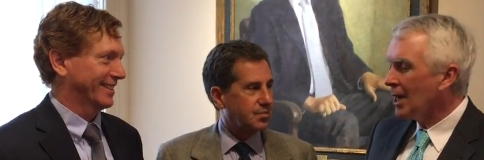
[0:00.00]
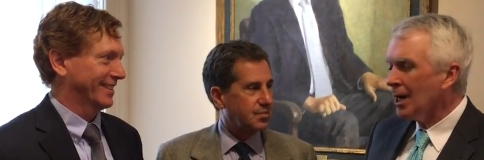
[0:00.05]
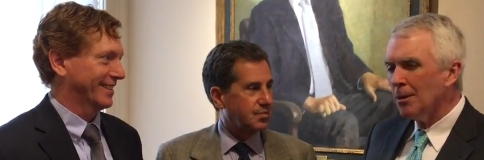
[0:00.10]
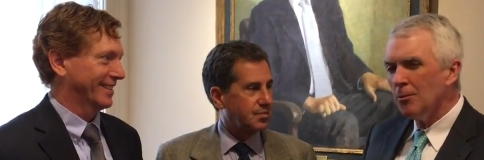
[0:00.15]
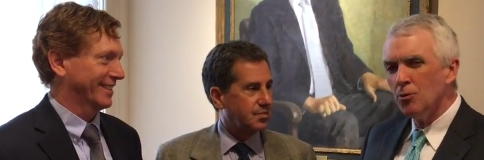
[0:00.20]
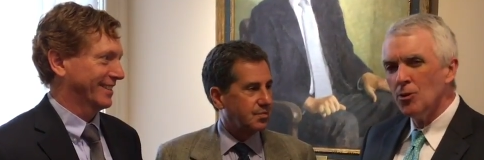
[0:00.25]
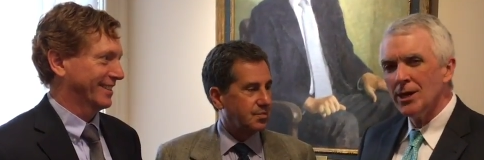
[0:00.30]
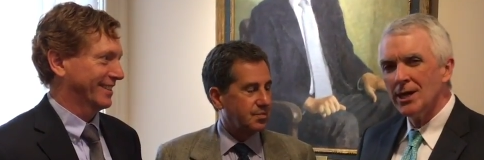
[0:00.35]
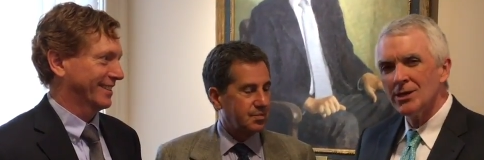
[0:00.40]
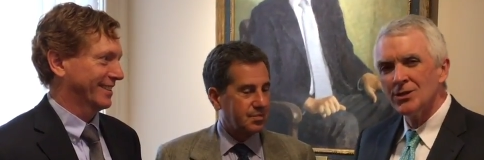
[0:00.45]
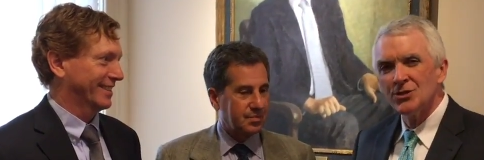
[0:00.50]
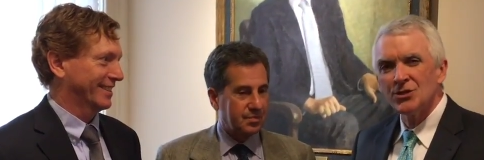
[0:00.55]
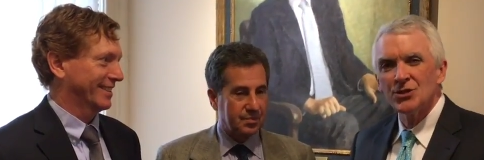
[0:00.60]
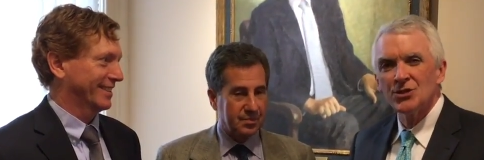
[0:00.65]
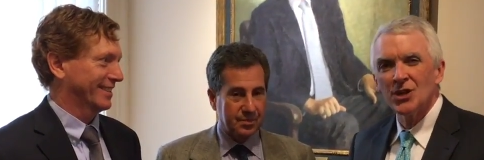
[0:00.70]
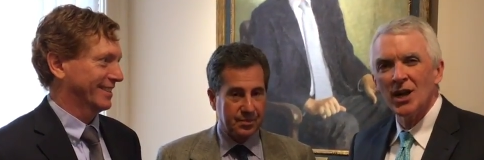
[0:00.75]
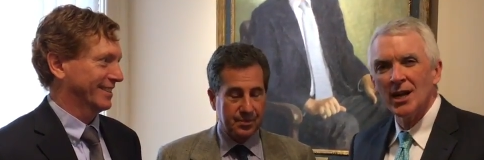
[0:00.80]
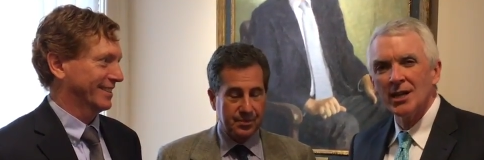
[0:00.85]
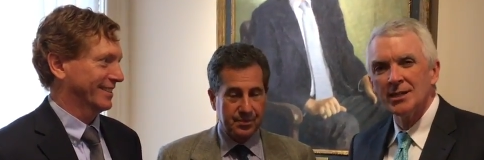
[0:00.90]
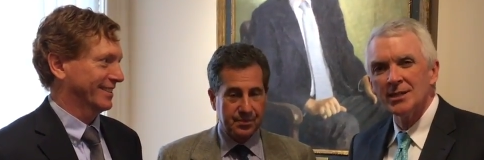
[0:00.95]
Speaker 1: Hub Week is
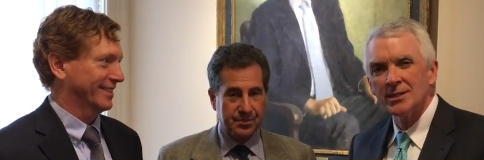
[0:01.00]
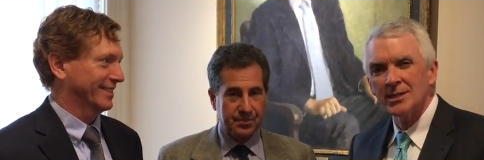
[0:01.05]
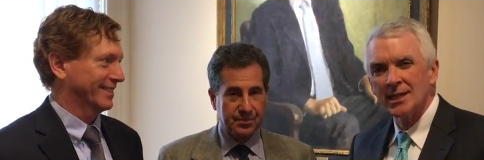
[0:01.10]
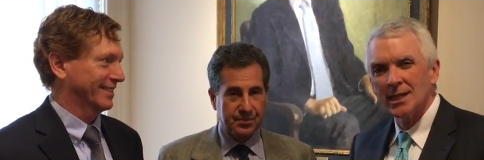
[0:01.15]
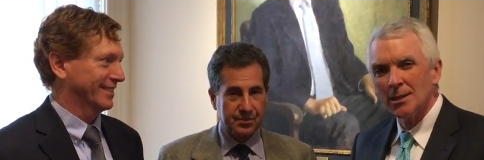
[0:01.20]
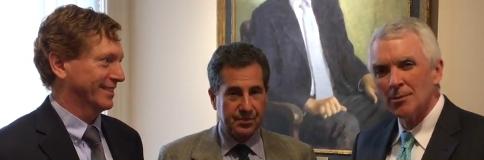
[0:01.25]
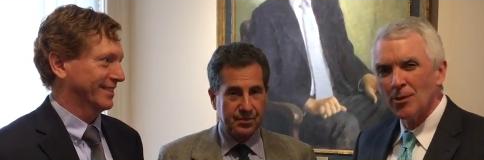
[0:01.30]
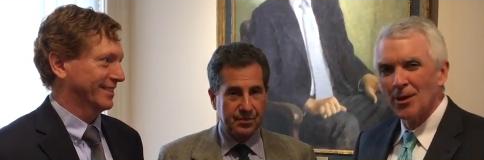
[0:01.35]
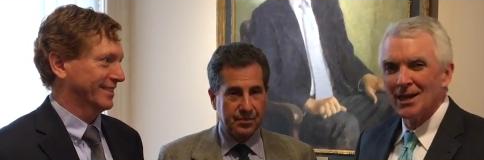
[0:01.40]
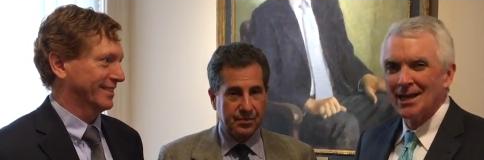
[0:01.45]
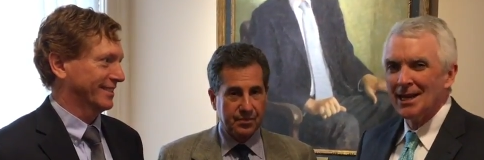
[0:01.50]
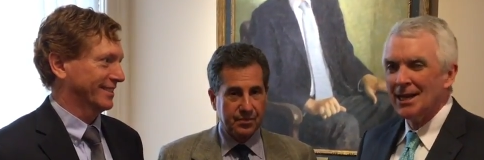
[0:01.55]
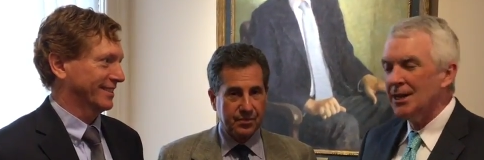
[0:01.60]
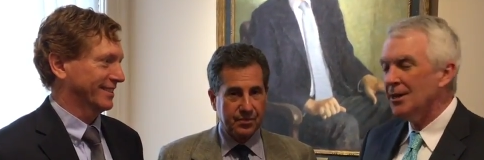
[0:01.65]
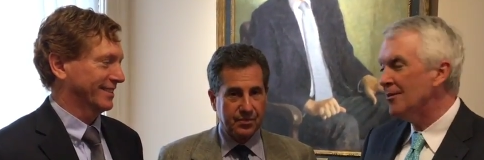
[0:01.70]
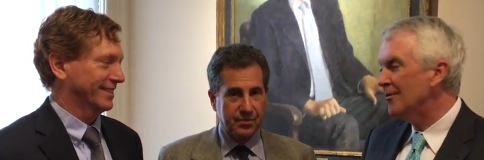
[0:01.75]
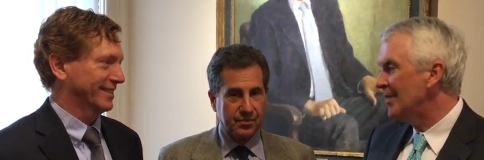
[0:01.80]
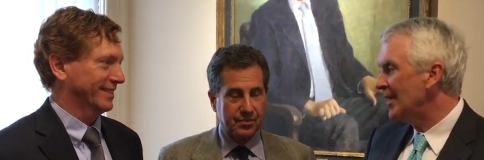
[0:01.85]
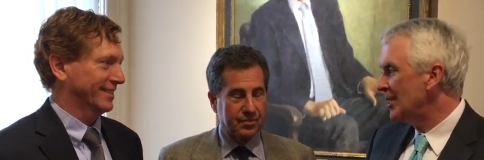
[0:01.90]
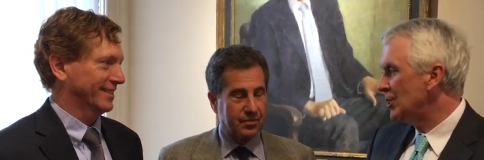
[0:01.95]
designed to celebrate
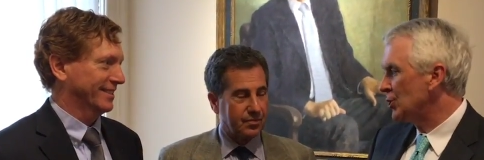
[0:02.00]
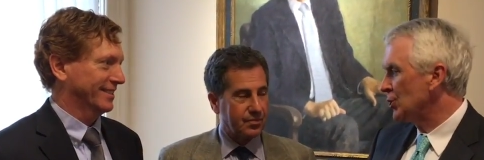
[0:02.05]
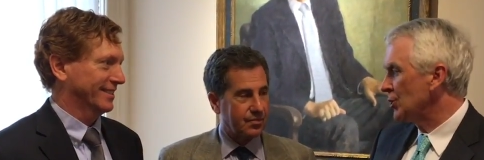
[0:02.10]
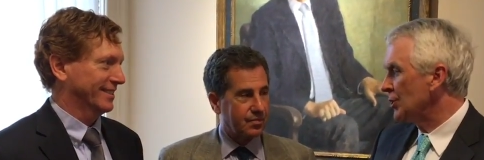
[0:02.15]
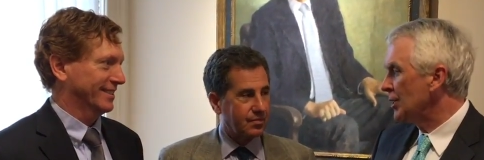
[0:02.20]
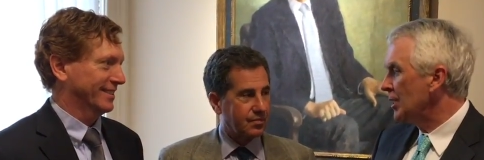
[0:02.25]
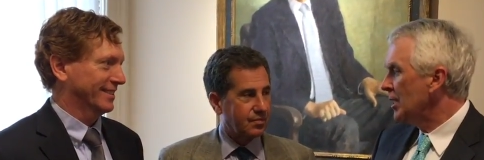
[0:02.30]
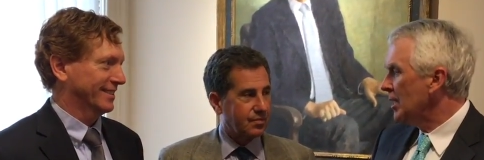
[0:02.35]
innovation